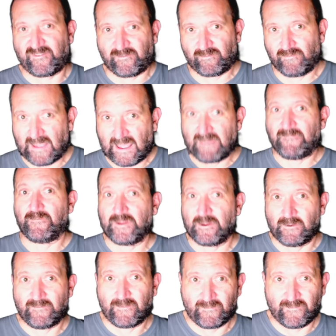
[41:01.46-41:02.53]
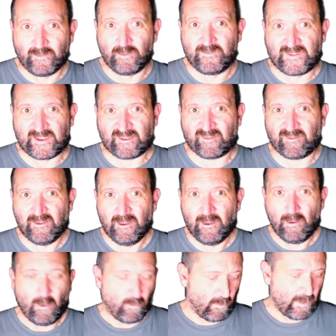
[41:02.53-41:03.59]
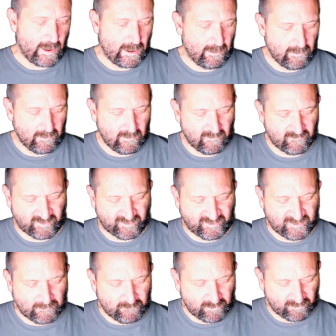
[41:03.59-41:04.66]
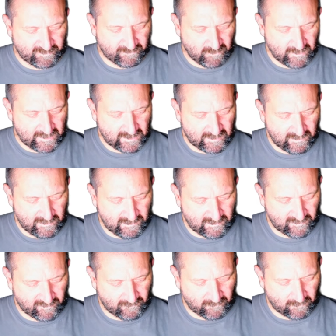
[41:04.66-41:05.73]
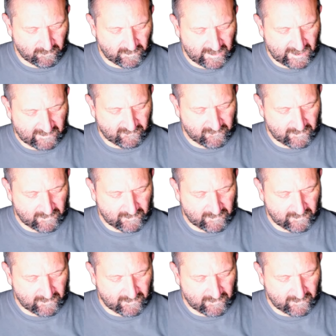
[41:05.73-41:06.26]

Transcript: to every other vertex? Well, the simplest way is to connect